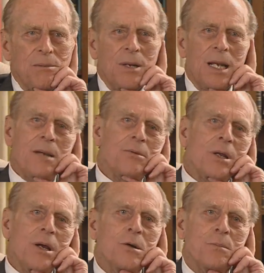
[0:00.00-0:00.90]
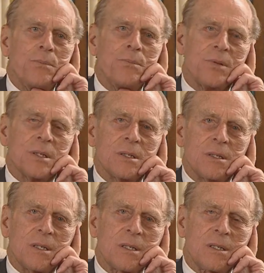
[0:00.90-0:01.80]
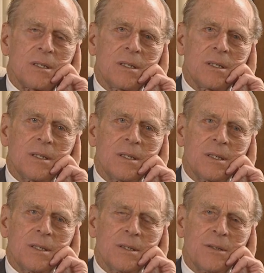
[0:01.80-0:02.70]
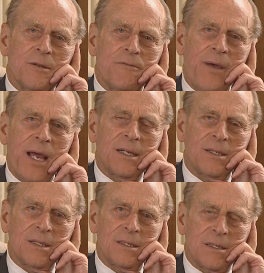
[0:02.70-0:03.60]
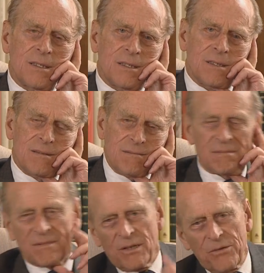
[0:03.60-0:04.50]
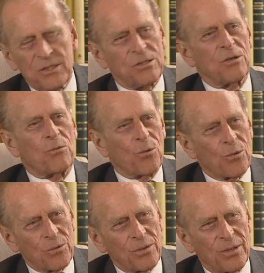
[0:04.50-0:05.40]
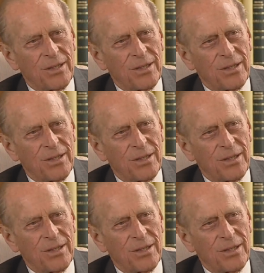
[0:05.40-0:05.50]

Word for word: Well, I would hope that, that uh, the fact that there is an award